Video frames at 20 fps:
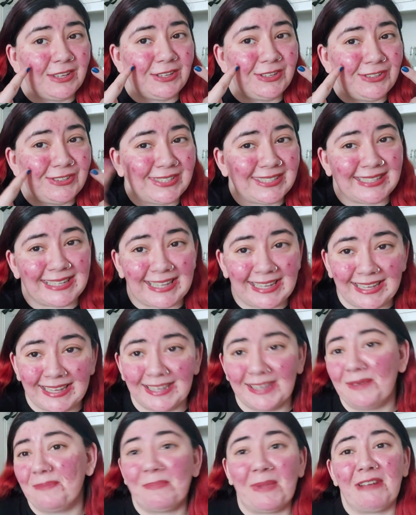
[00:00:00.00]
you
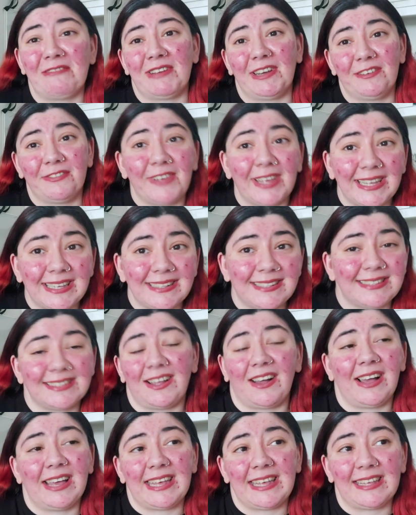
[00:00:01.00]
see my red face.
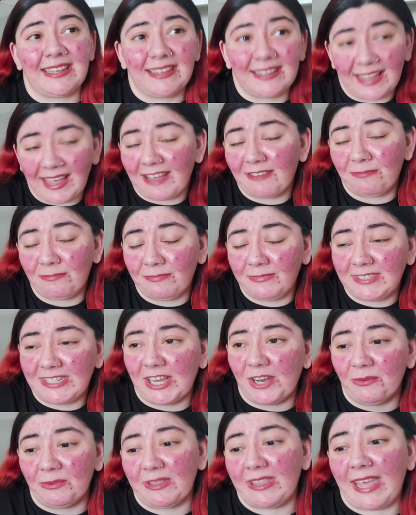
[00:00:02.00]
I have
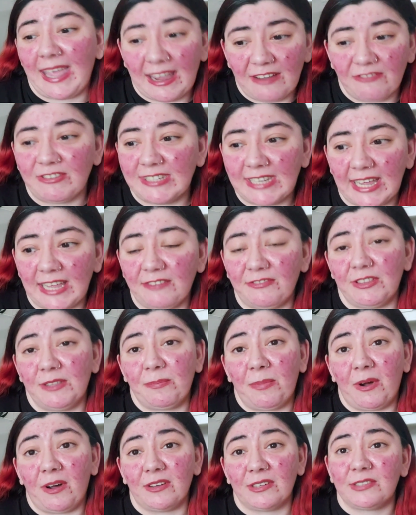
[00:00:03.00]
dealt with it every day for the
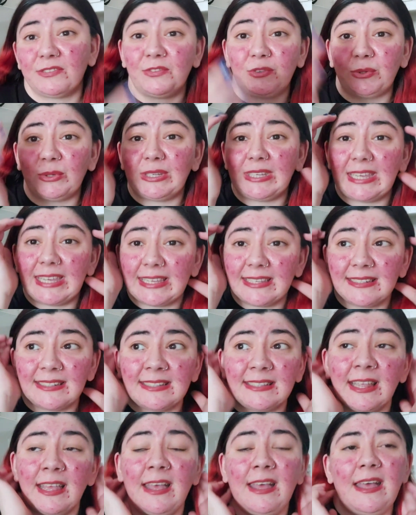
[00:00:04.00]
past 4
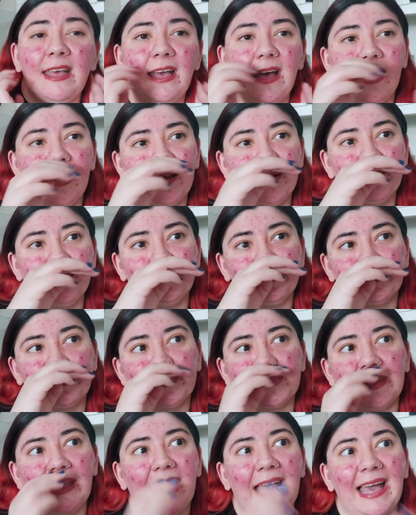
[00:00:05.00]
years.
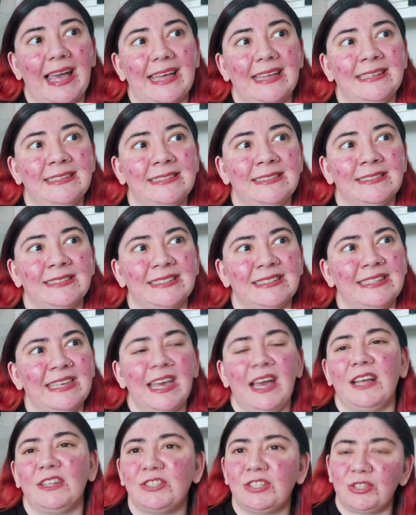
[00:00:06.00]
And
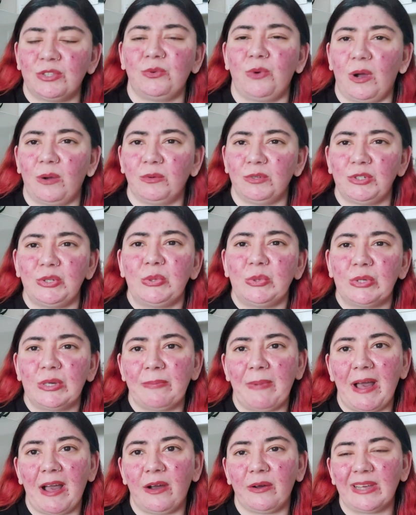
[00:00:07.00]
yeah, I just thought I would talk
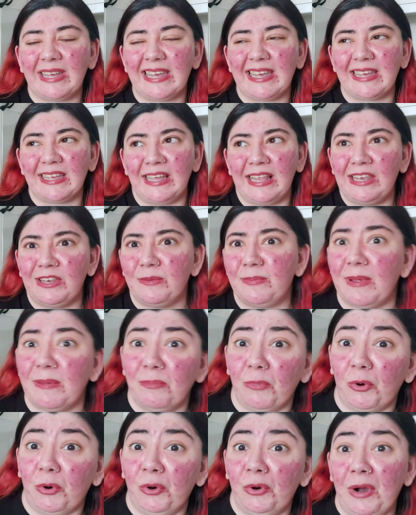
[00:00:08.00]
about it a little bit
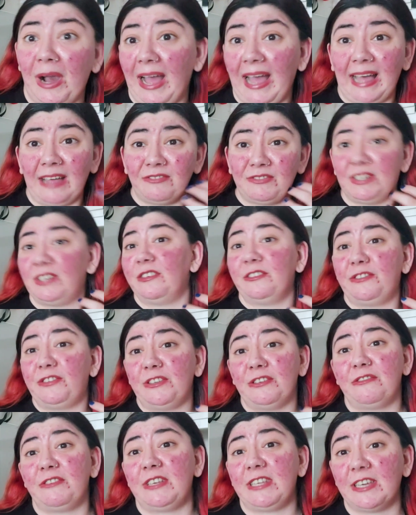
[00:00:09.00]
more. I have done a
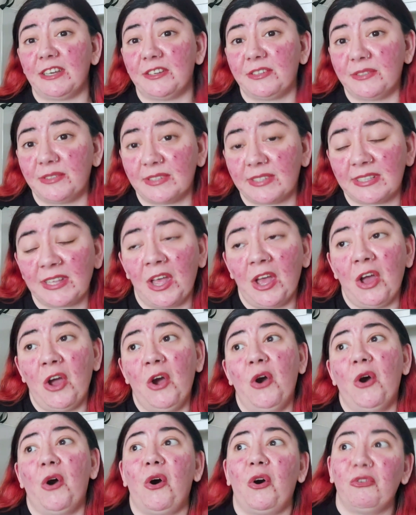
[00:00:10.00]
few videos
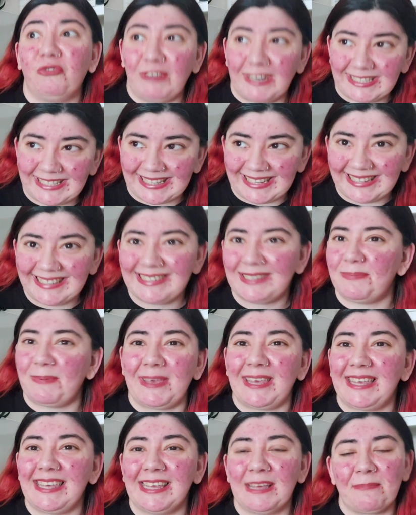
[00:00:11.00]
already
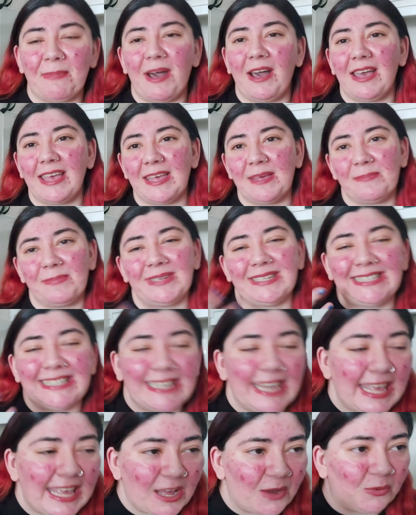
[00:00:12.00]
speaking about it, but
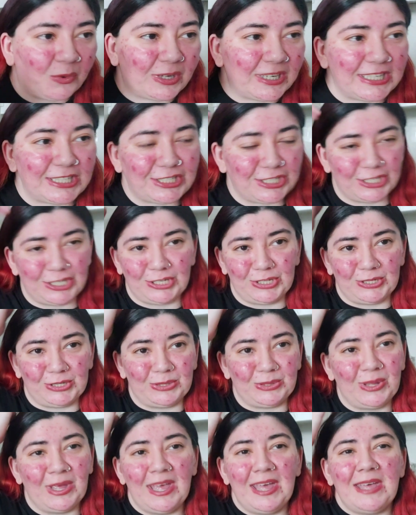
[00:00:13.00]
today I wanted to
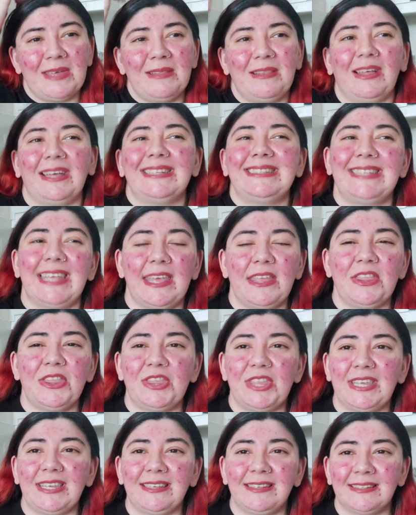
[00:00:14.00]
do like 10
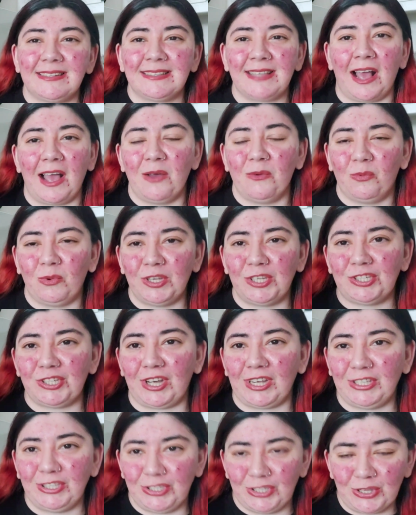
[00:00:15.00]
things that I wish
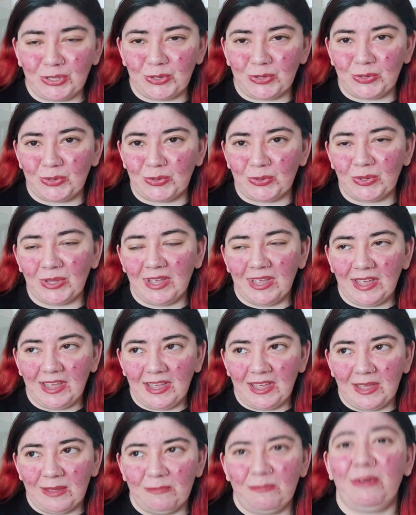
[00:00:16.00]
I knew
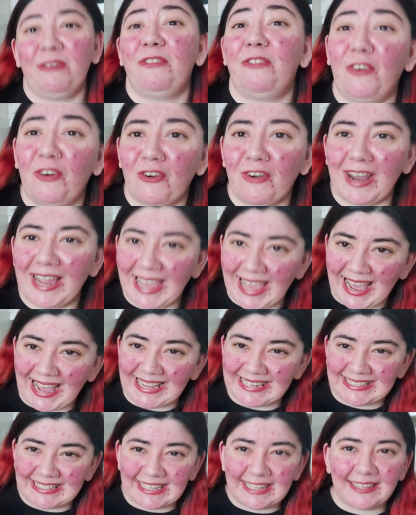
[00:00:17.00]
before I
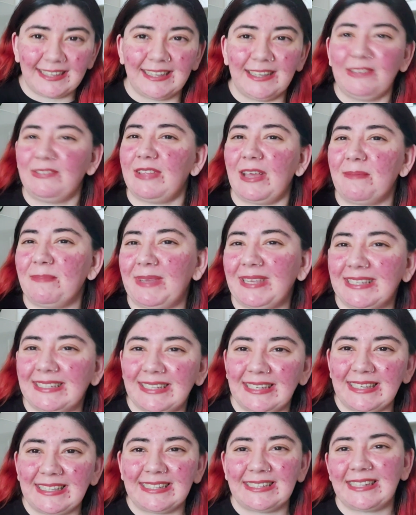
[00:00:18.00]
had it, if that makes
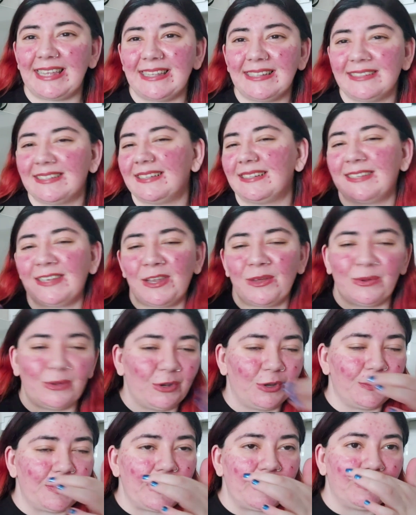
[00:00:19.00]
any sense. Because I know a
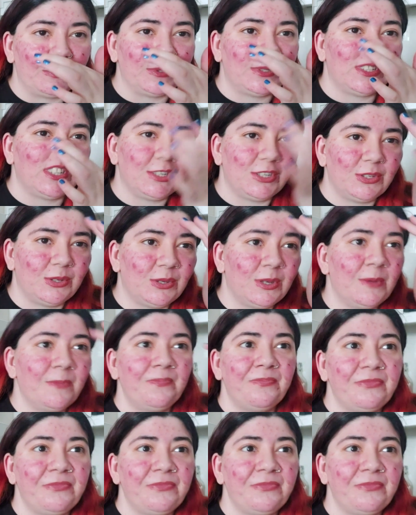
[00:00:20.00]
lot of people do